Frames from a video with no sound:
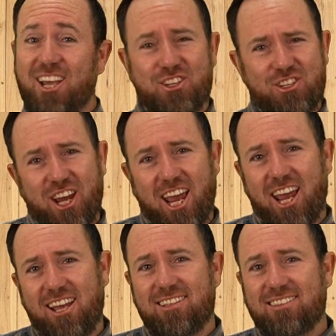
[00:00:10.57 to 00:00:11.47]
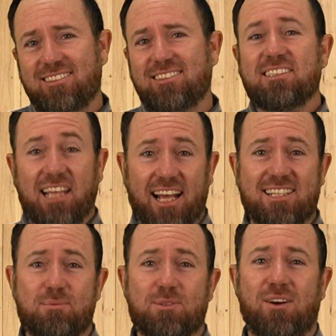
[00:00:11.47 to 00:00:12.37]
share, and
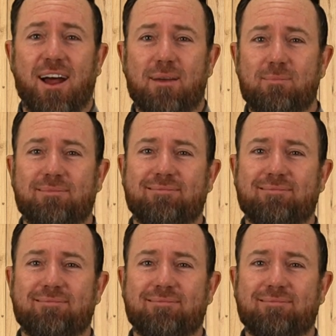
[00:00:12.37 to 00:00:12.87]
subscribe.